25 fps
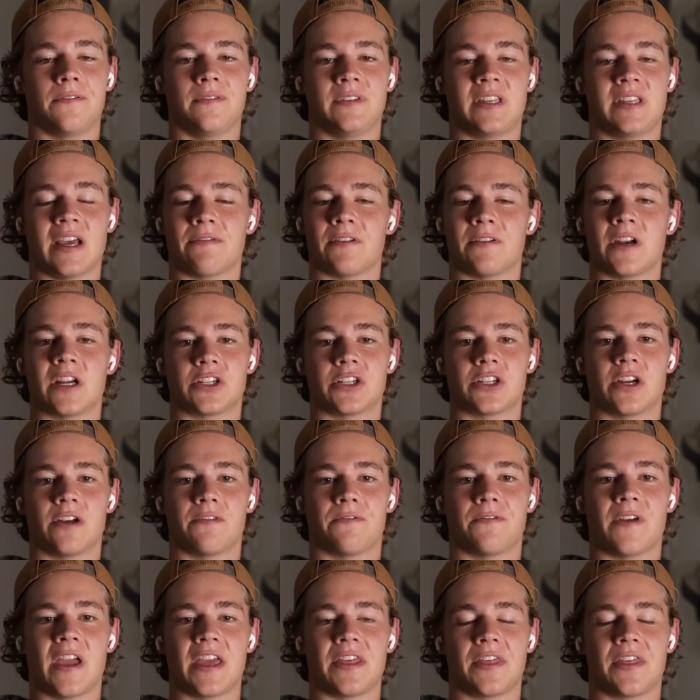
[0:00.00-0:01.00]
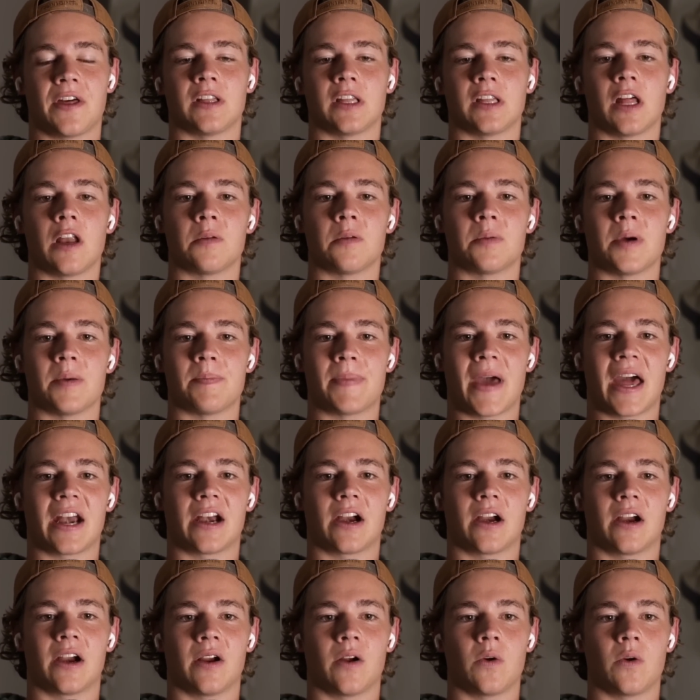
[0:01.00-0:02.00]
definition of faith a little bit
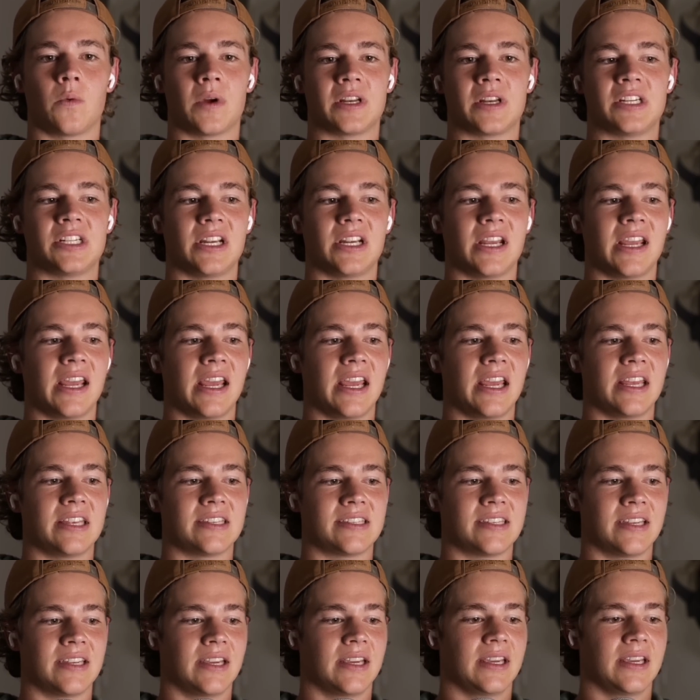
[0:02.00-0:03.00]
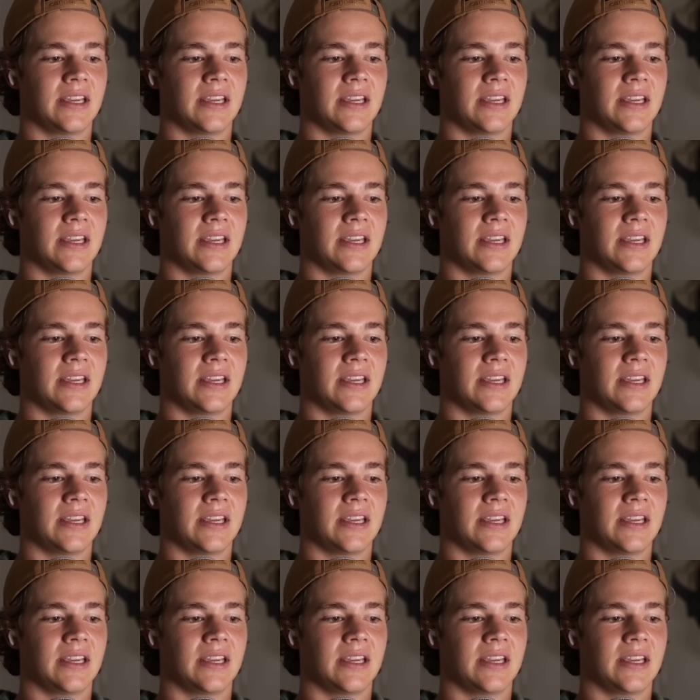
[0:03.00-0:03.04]
better, which is